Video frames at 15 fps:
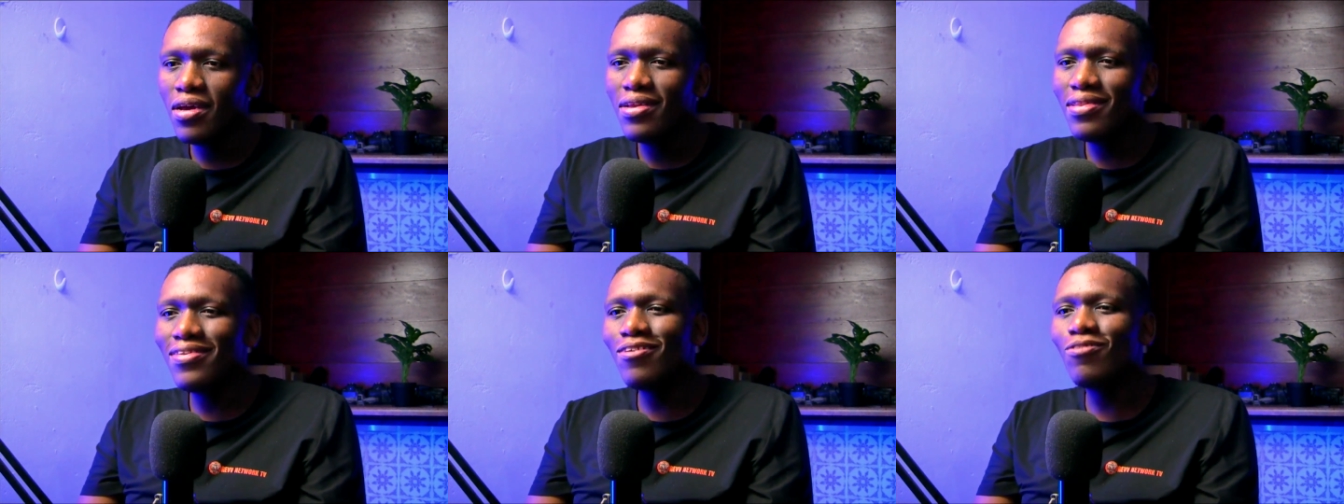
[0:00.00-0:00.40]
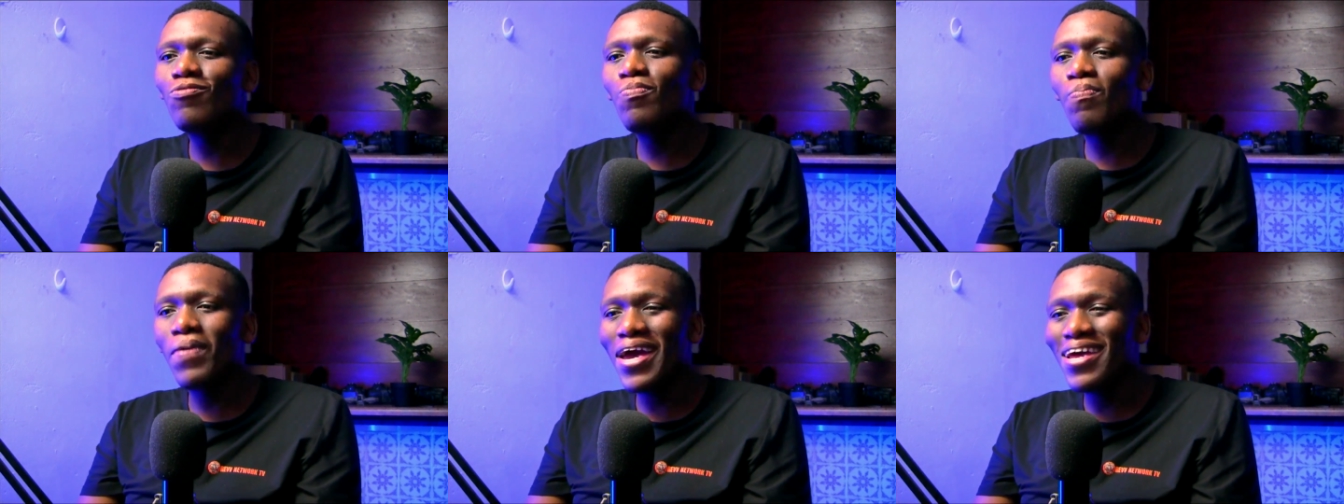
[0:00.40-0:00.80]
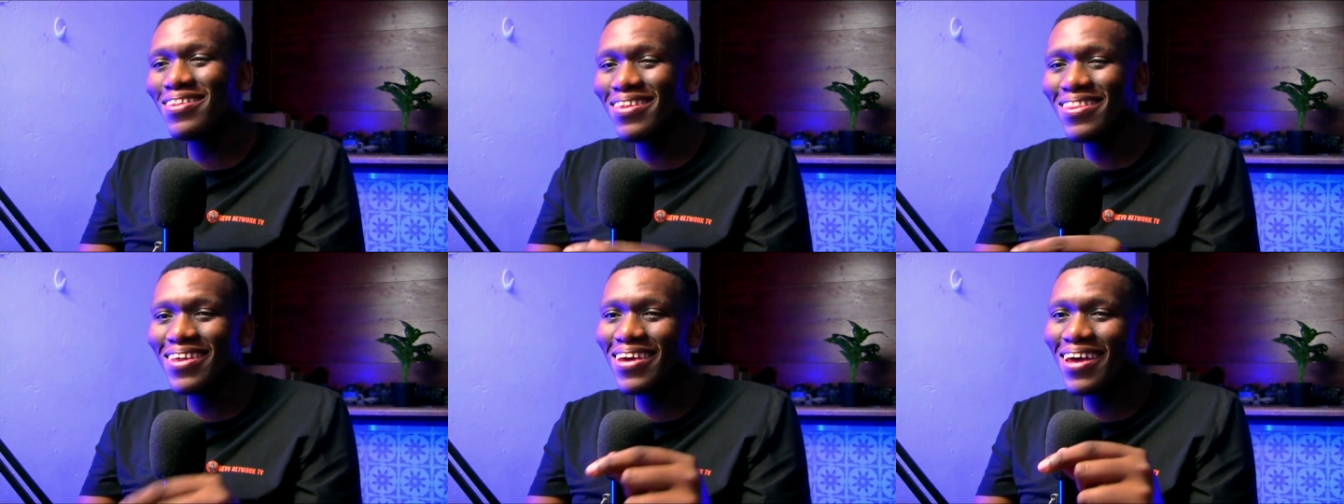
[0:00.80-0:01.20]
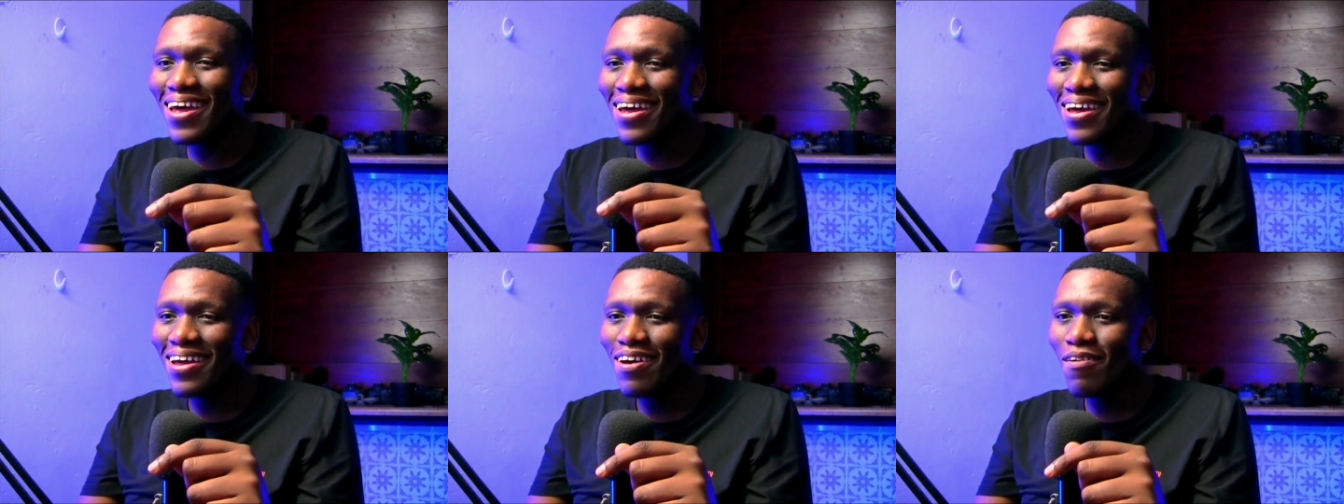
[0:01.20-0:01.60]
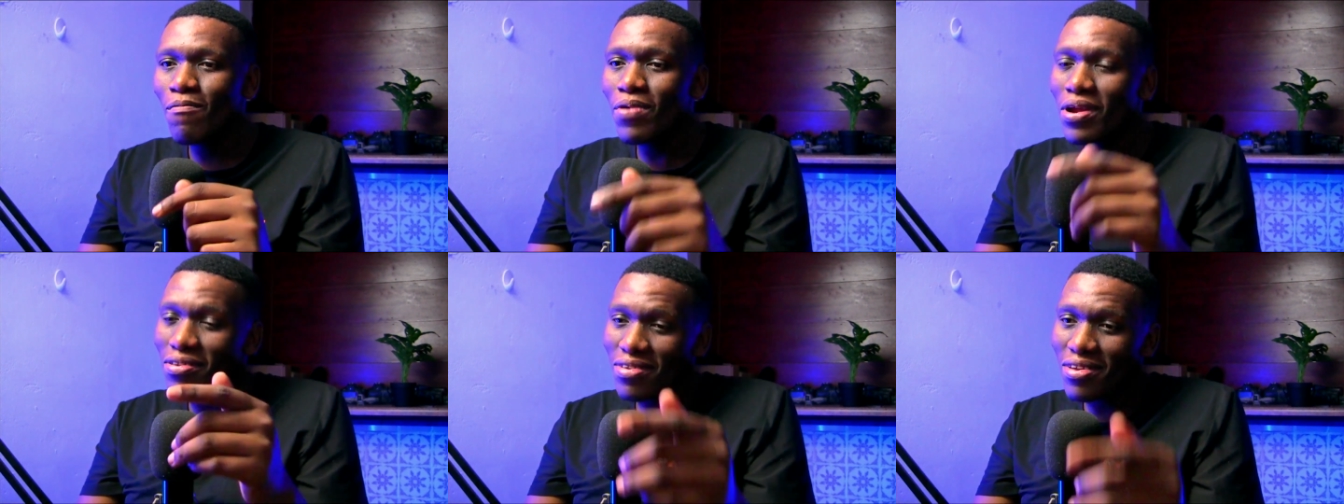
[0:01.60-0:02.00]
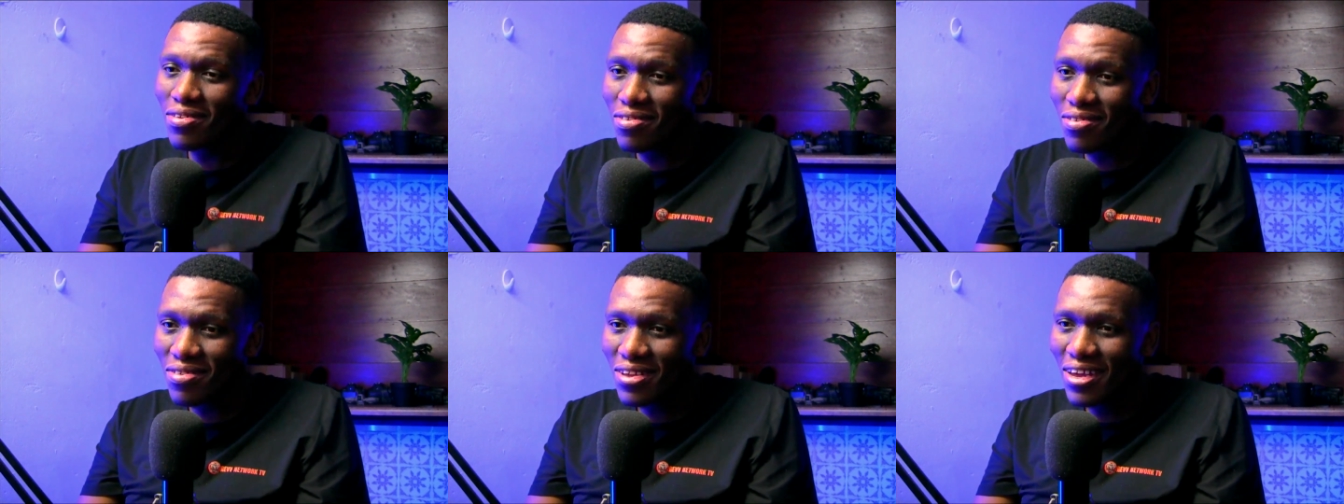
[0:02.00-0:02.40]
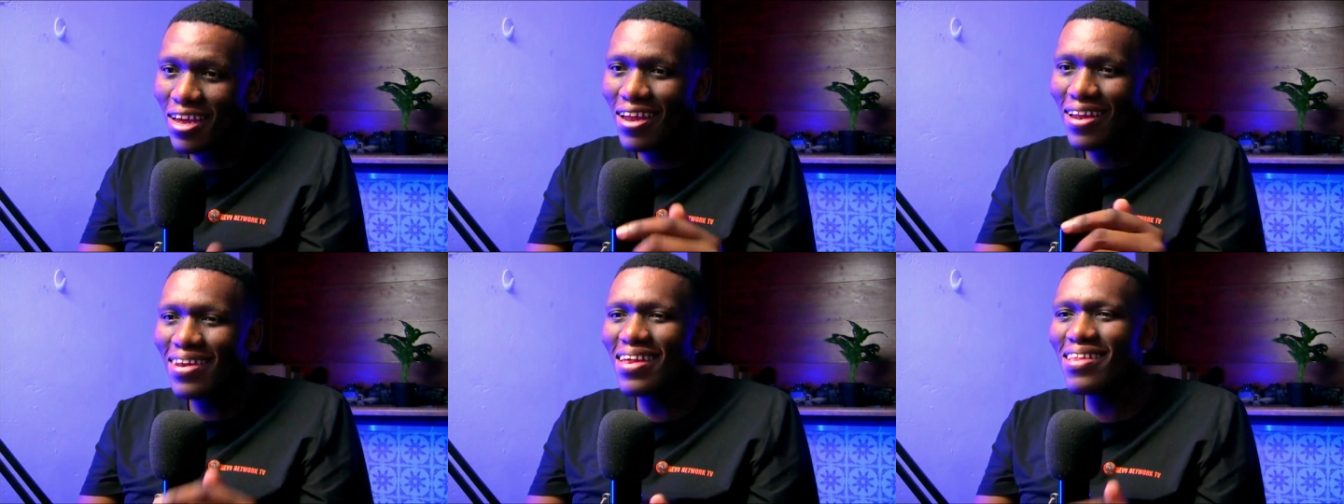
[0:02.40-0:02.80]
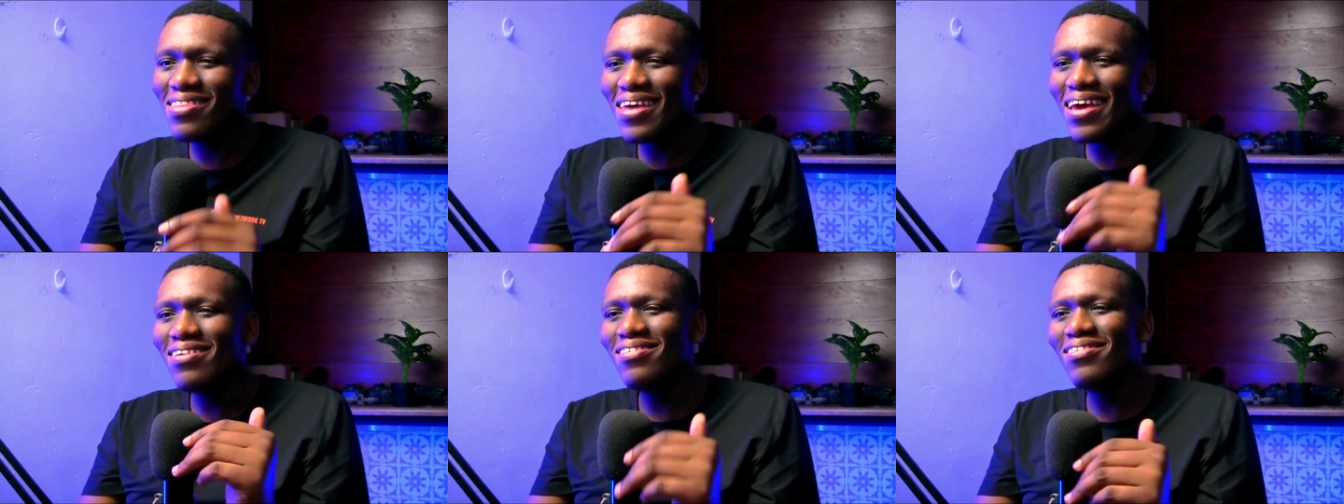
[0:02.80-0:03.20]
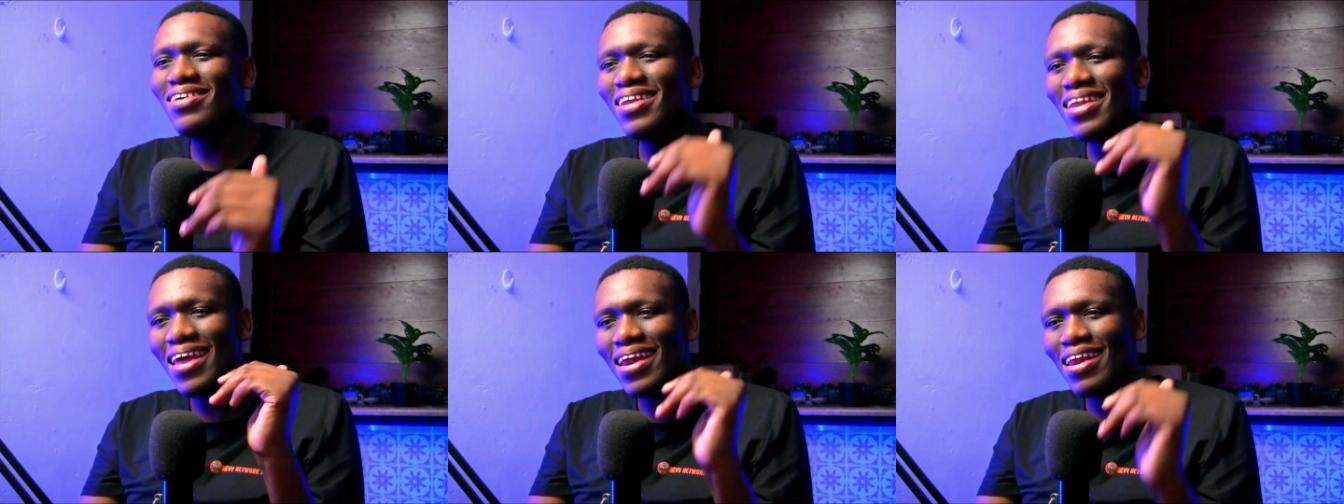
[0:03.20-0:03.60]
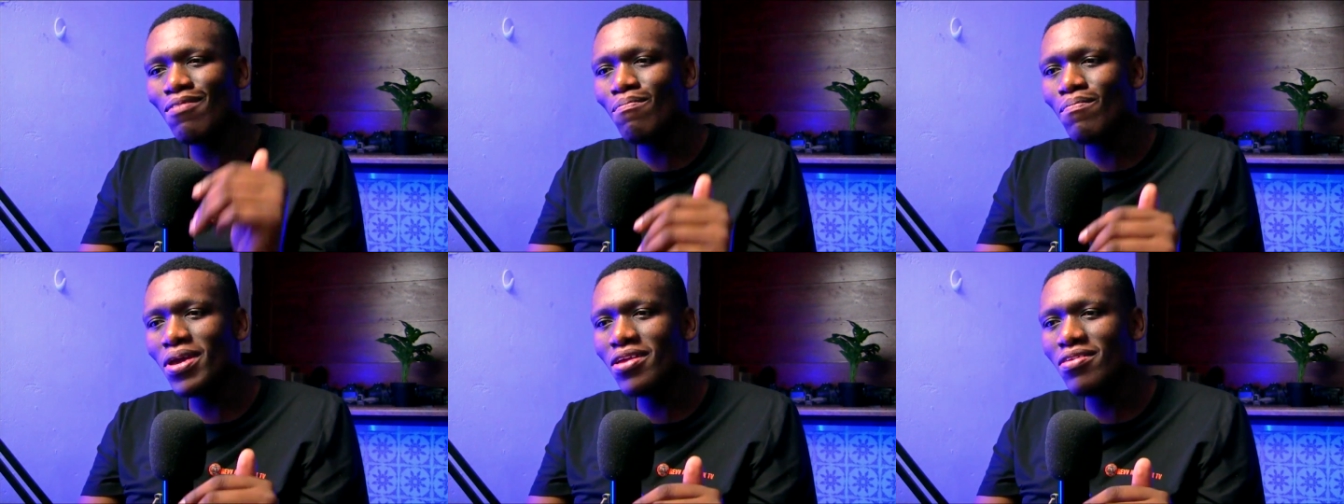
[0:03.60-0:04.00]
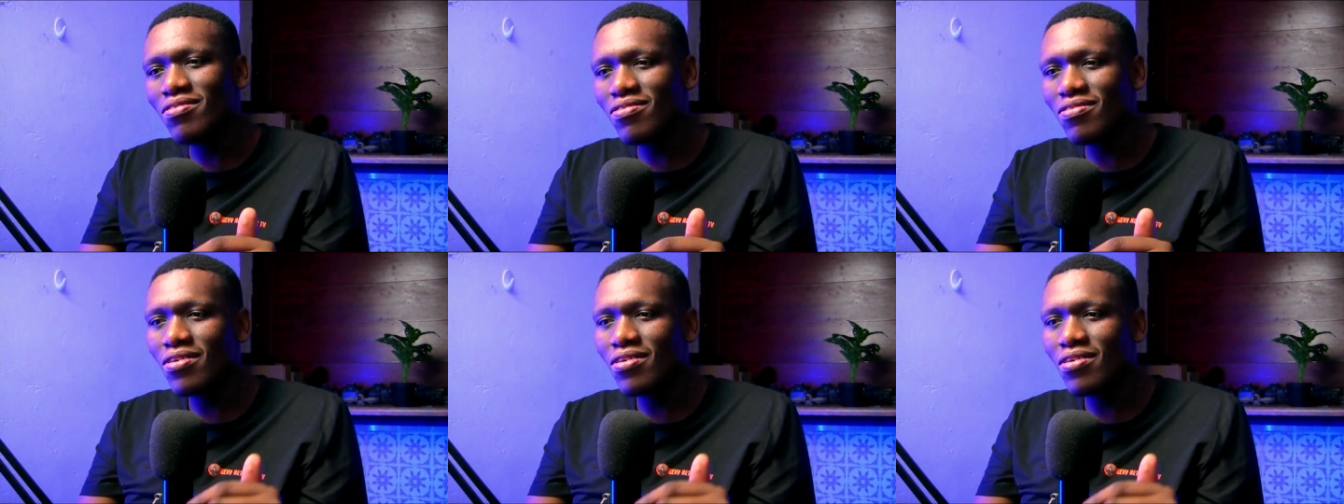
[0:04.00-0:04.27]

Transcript: Despite their presence, the tension remains